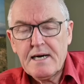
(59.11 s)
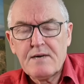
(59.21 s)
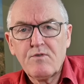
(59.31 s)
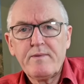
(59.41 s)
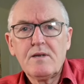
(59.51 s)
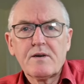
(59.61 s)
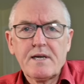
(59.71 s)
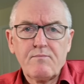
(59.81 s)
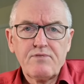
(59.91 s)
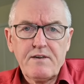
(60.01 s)
And we'll be
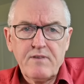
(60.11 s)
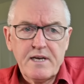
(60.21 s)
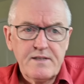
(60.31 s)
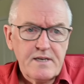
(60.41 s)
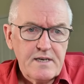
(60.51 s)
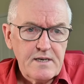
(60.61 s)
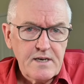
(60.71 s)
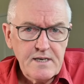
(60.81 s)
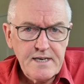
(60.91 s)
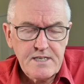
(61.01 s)
looking briefly at the
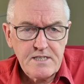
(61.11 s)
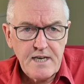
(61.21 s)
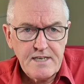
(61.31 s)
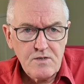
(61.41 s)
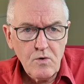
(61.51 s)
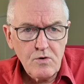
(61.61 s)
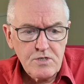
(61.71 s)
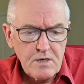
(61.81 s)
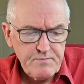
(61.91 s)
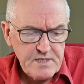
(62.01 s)
United States
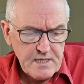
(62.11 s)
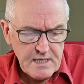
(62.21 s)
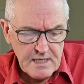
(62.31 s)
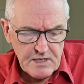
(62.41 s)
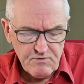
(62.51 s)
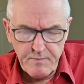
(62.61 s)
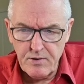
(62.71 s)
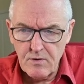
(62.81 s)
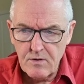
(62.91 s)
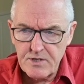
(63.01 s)
autopsy uh,
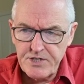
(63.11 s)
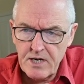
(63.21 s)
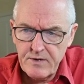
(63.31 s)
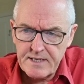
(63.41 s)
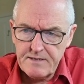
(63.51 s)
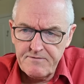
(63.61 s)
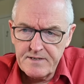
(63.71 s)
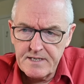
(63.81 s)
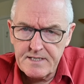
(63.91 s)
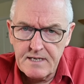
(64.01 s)
report showing
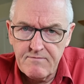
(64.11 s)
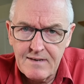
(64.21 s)
definitive